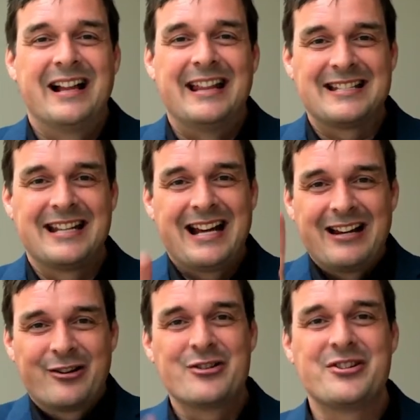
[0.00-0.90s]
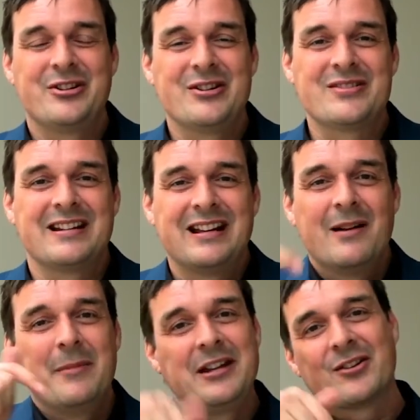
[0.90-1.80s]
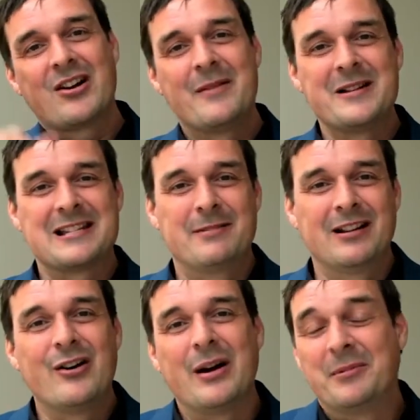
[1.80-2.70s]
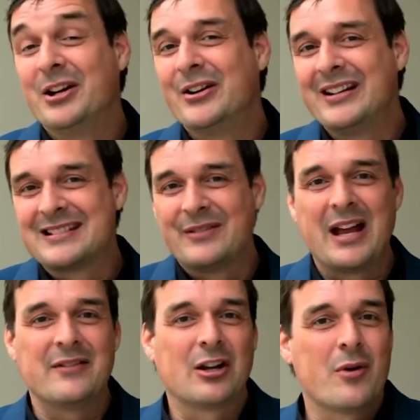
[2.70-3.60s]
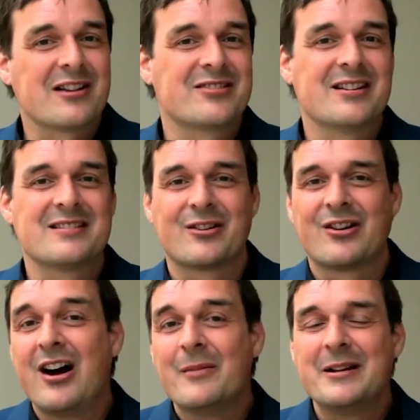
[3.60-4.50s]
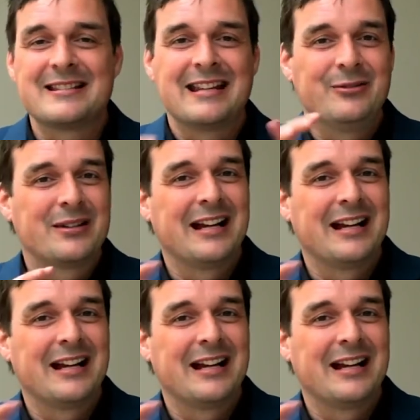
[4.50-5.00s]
That's it. I encourage you to use it. Make your comments below. I'm curious if you have any questions or comments that you'd